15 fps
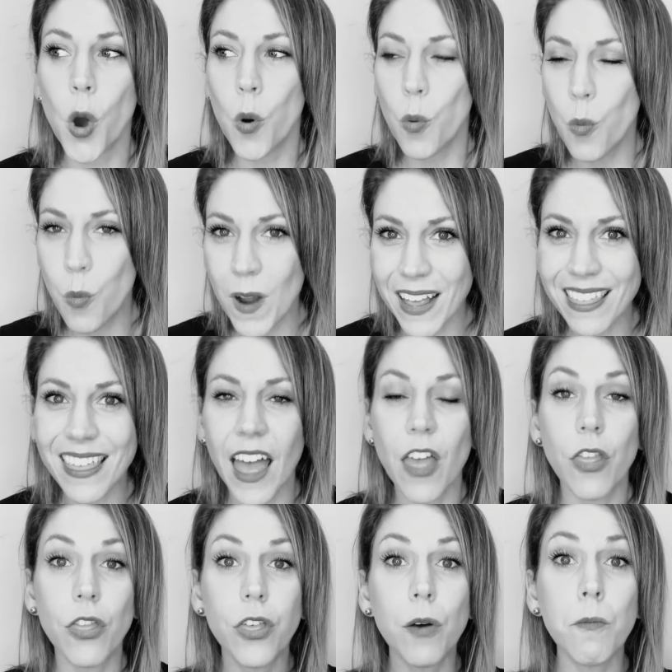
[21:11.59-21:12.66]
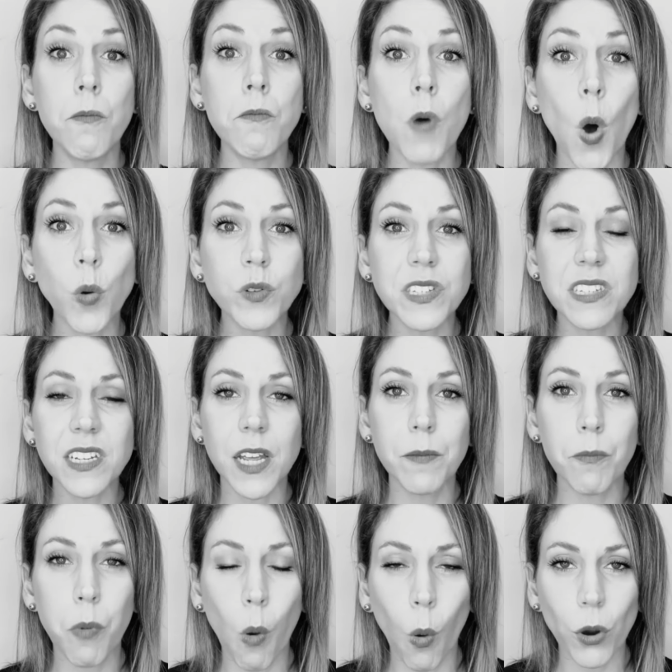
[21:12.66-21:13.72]
with the most
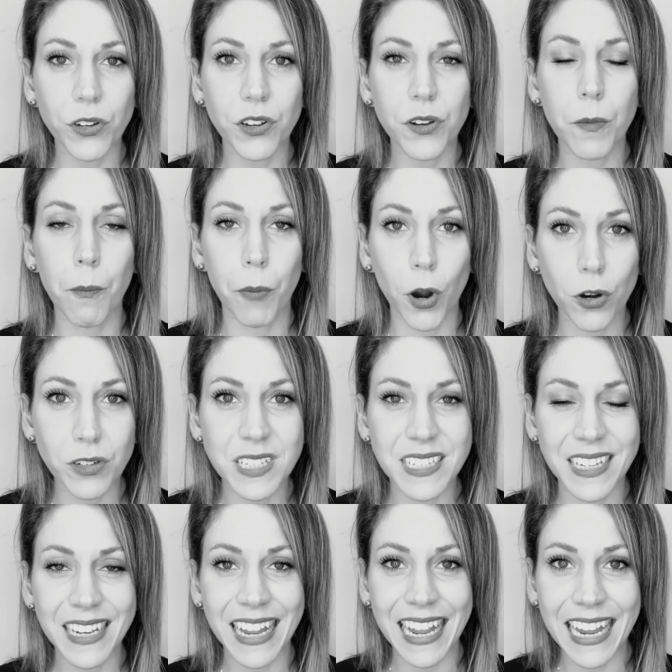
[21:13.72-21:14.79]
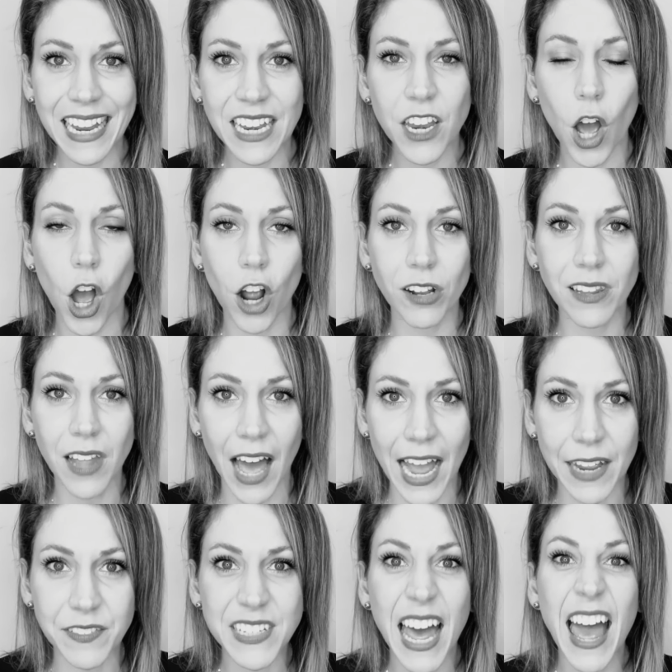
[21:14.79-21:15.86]
important person in our
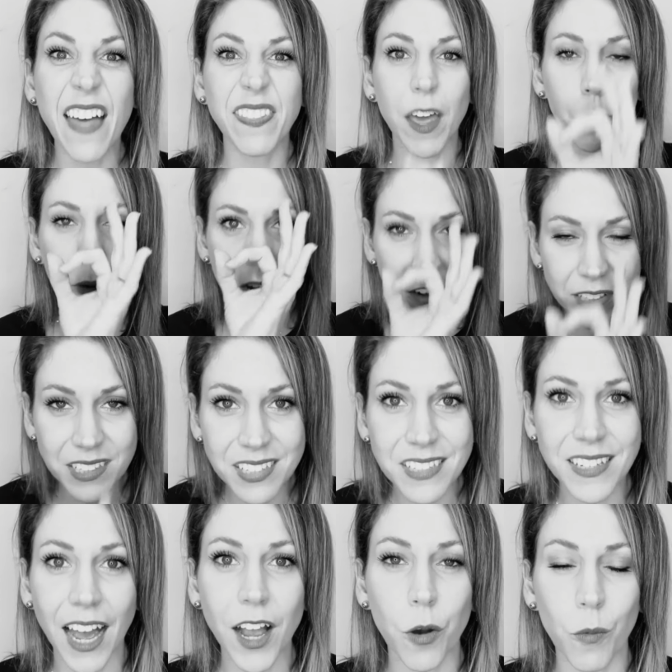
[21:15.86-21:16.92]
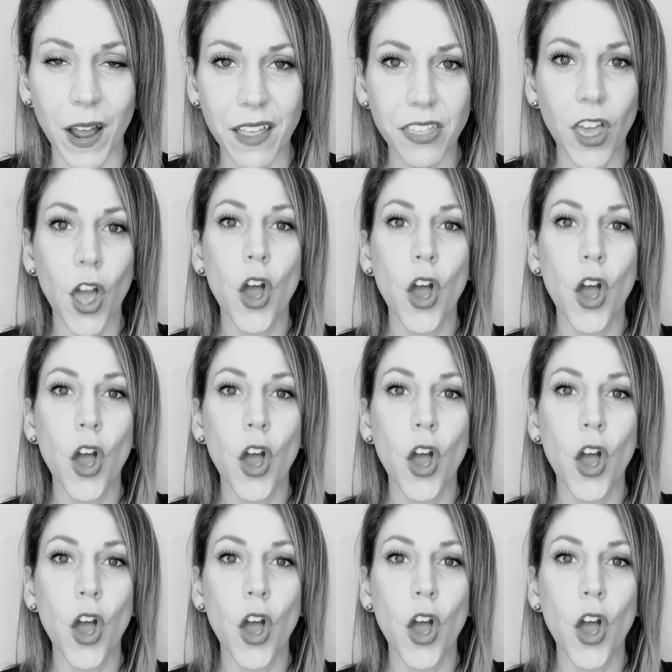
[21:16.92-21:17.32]
lives that we are stuck with